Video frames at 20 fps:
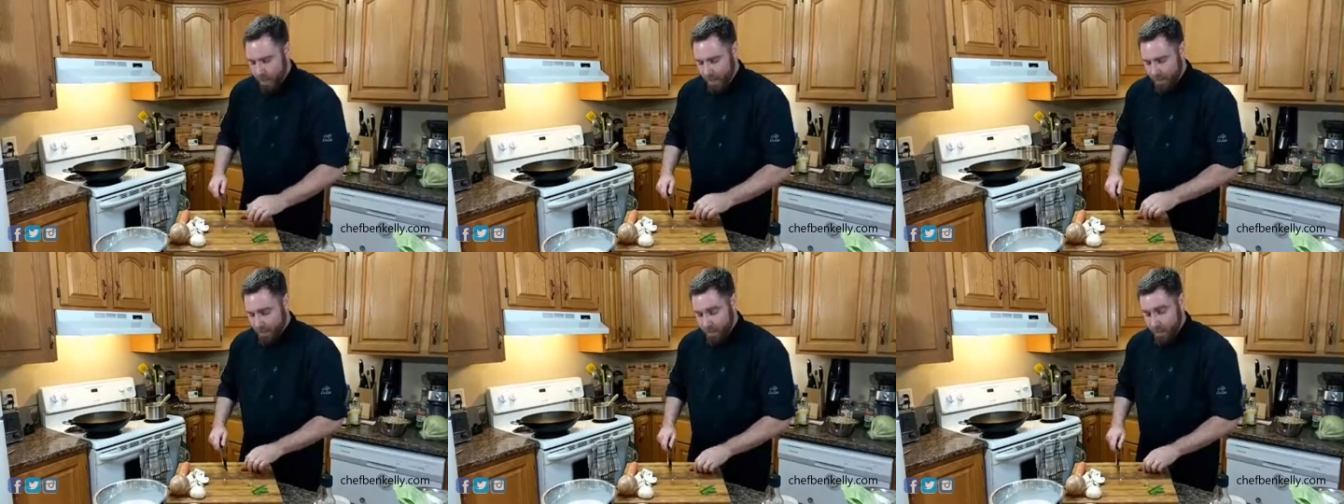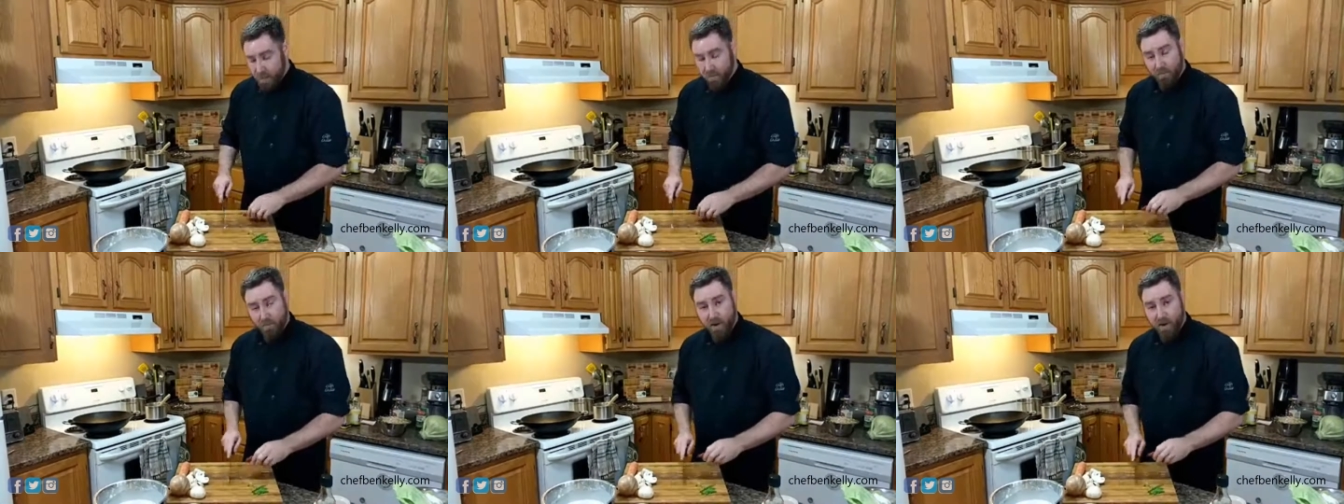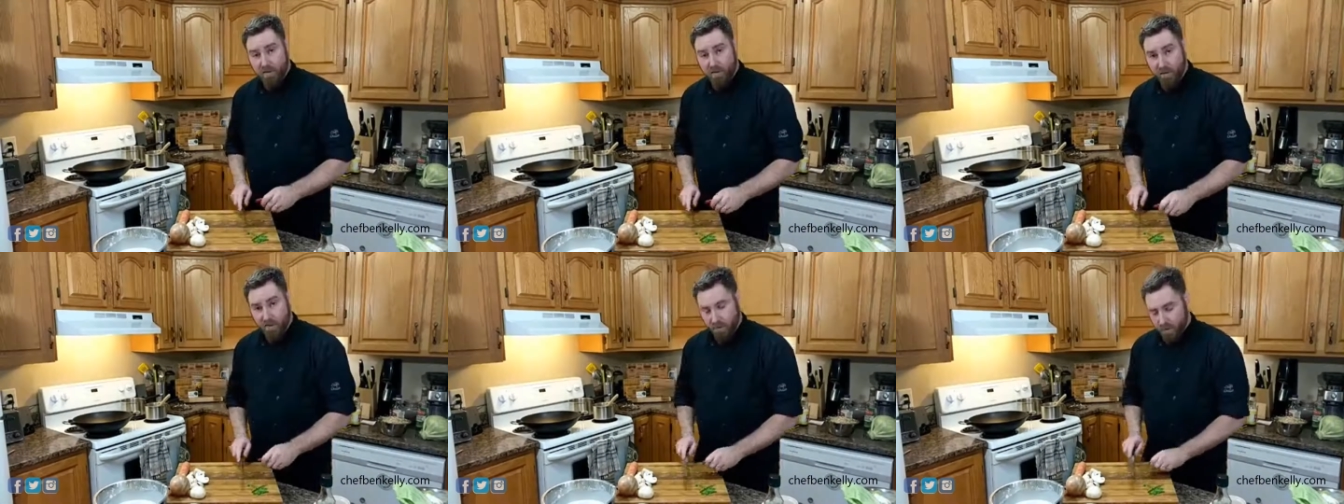I said
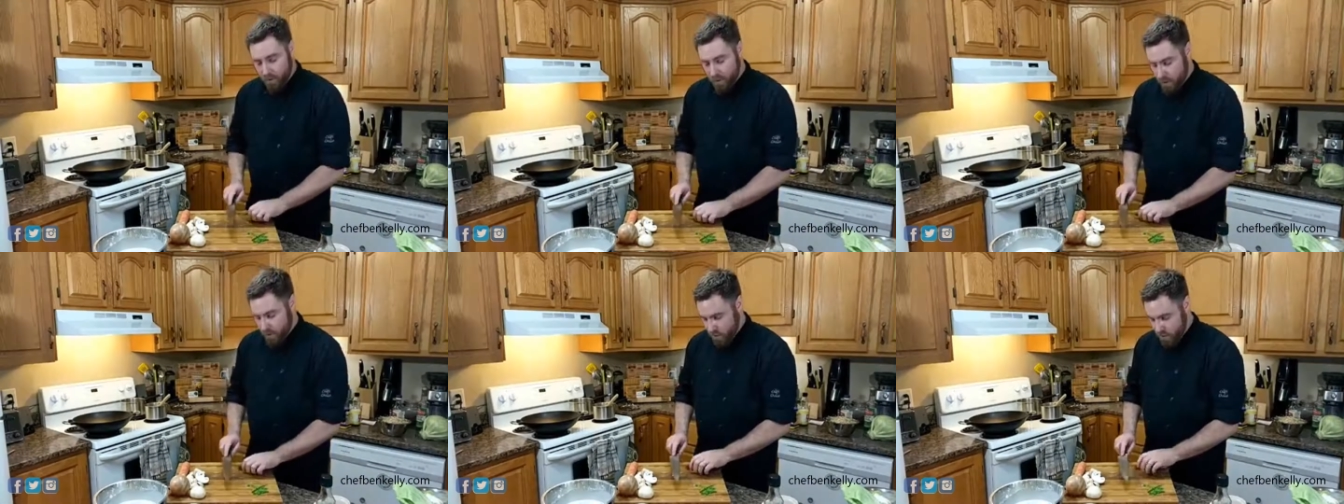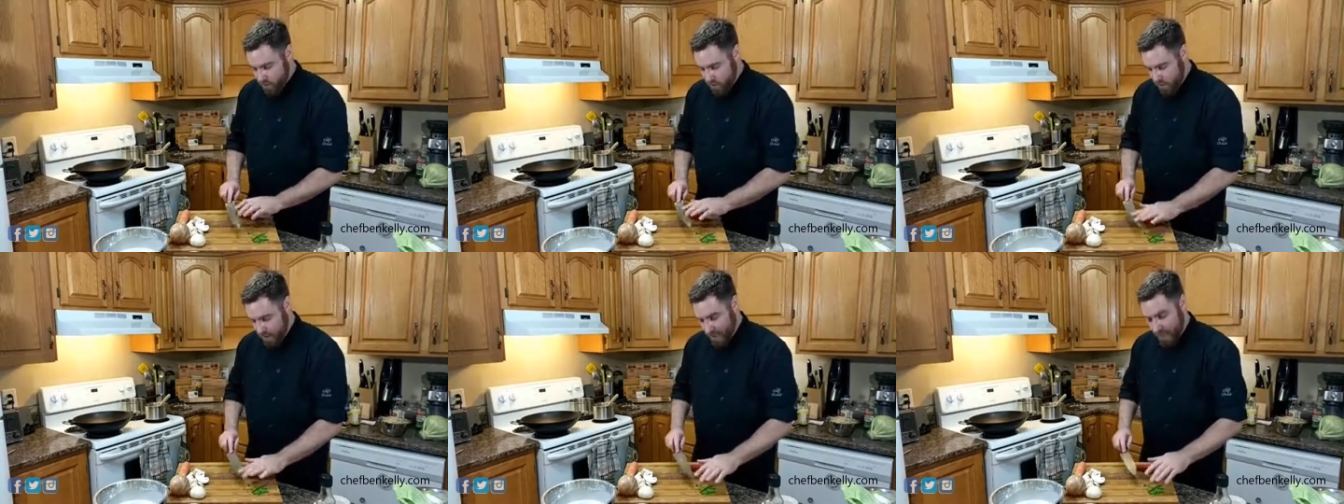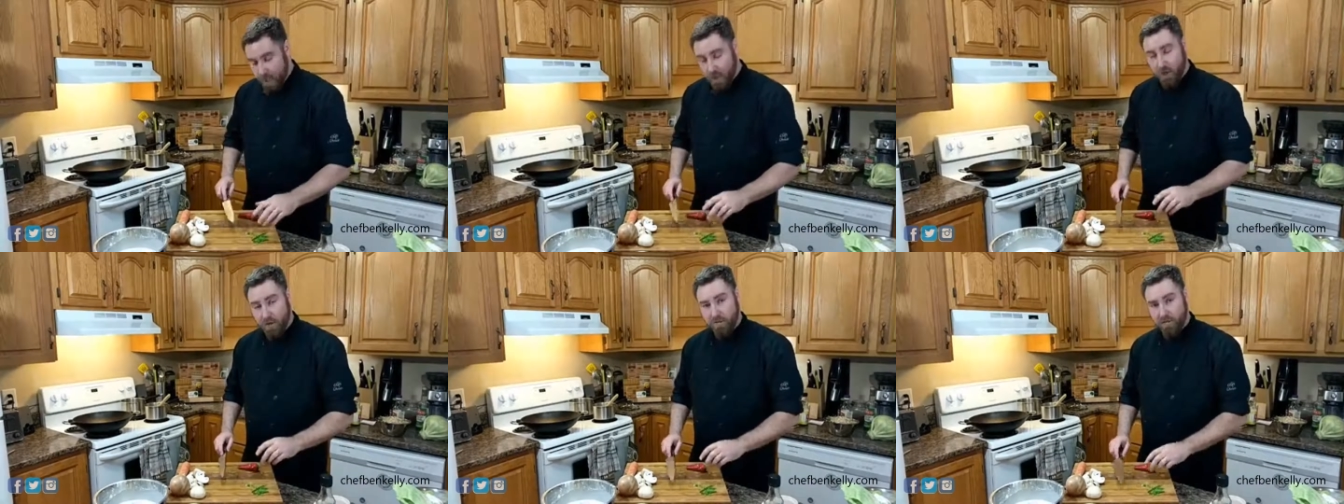red finger chilies.
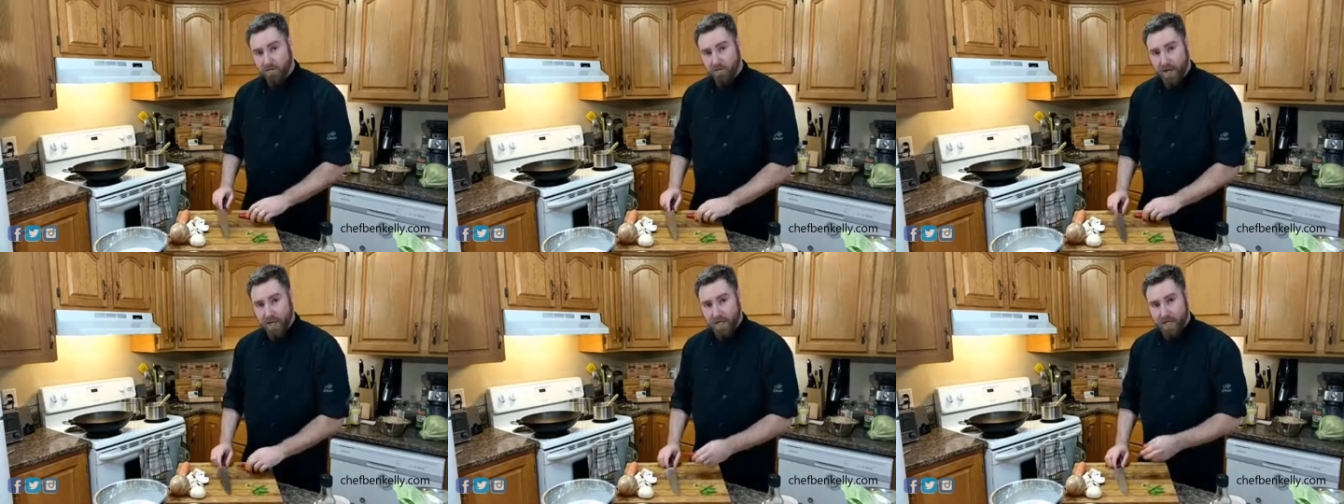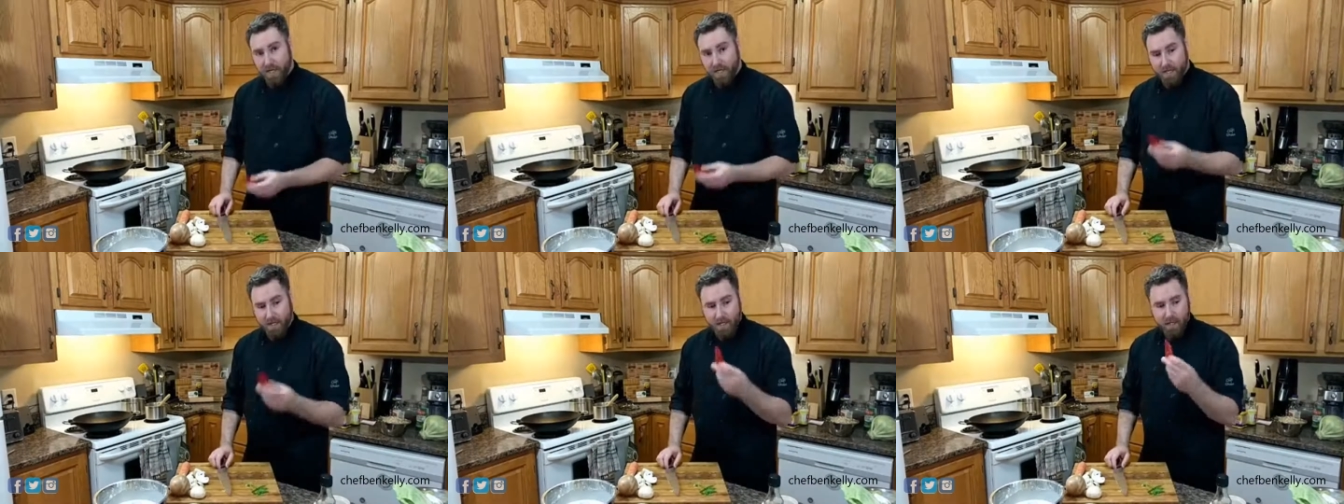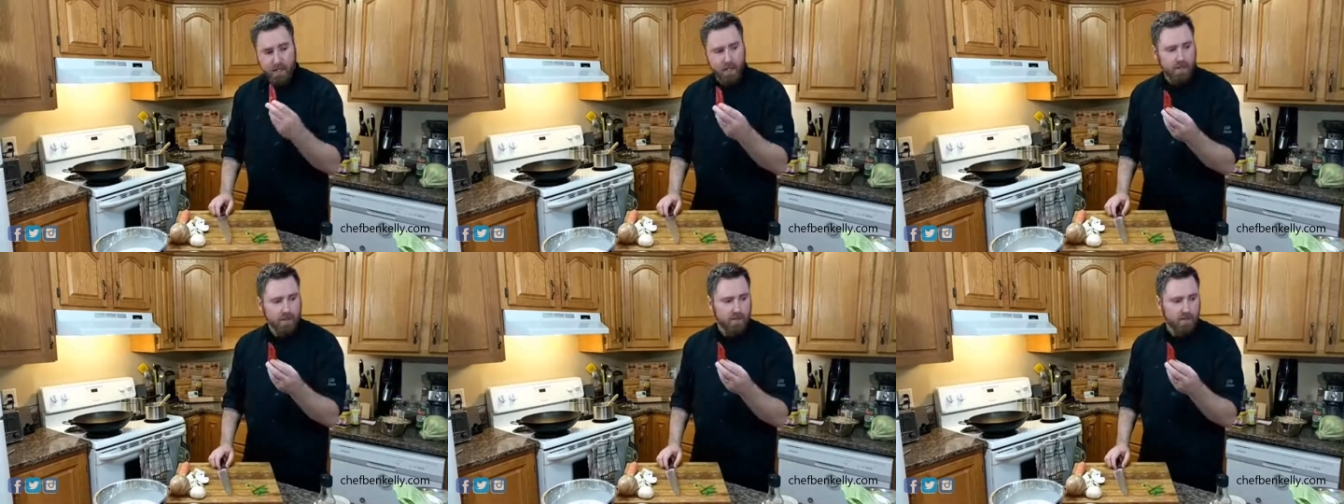I couldn't find
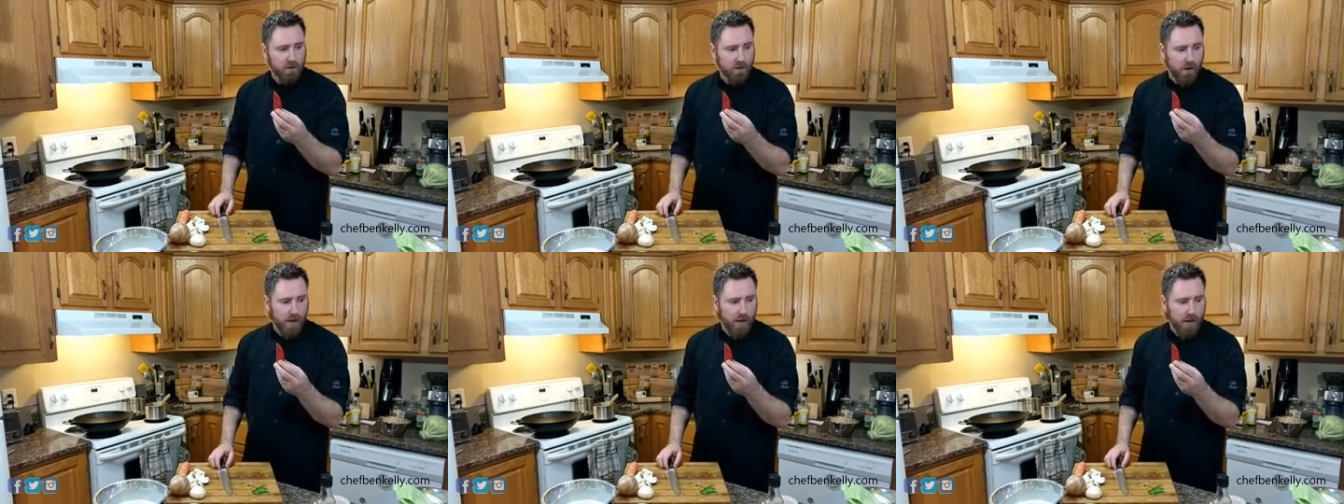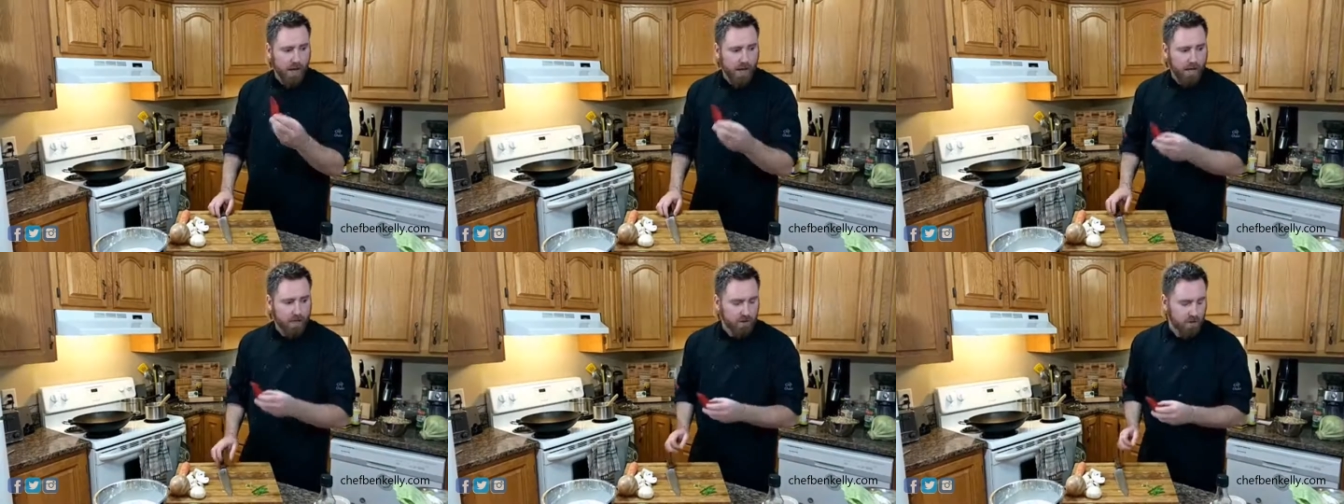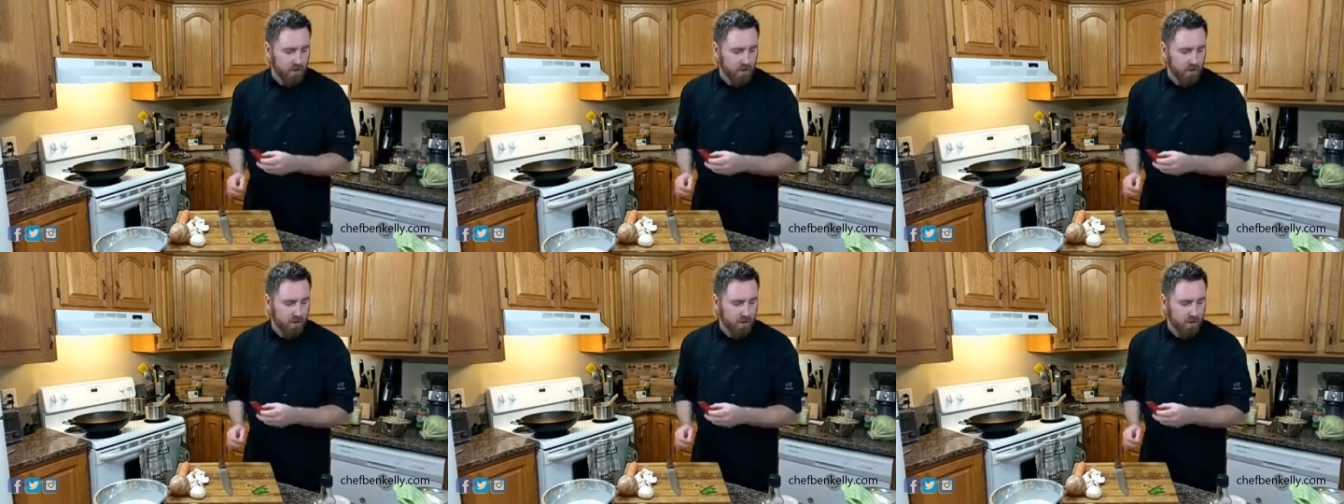any, so I